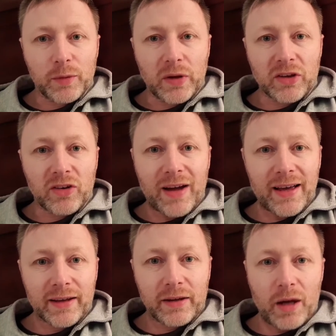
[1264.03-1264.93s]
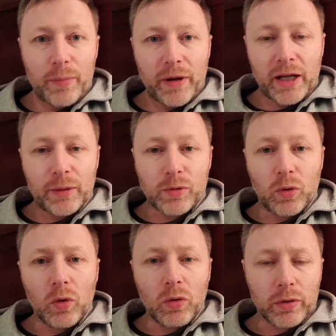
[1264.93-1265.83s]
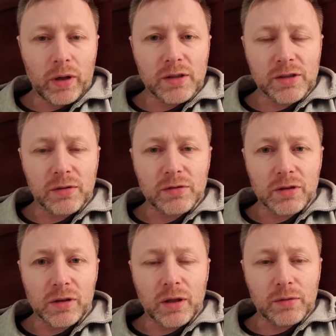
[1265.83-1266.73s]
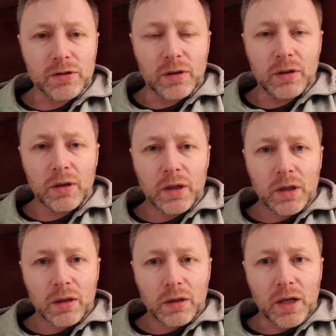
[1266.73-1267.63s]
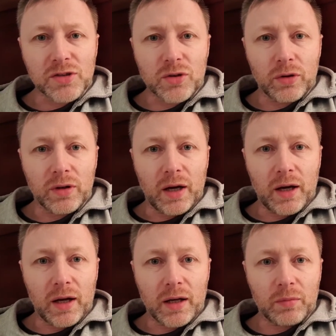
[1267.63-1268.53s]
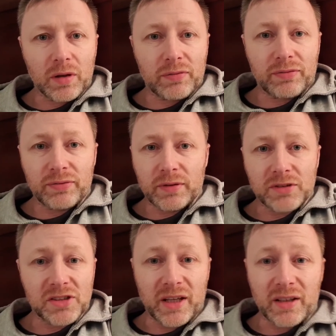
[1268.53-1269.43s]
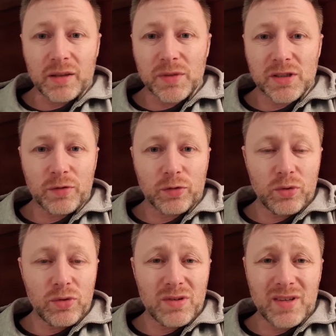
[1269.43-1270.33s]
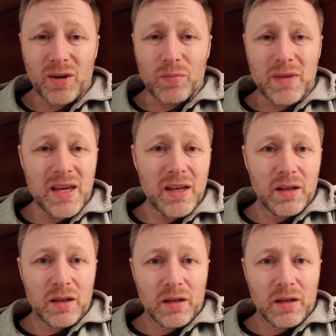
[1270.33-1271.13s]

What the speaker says: and it would crack a bit and he would go, oh, that sounds like that's good, that. And I'm like, just thinking to myself, don't you tell me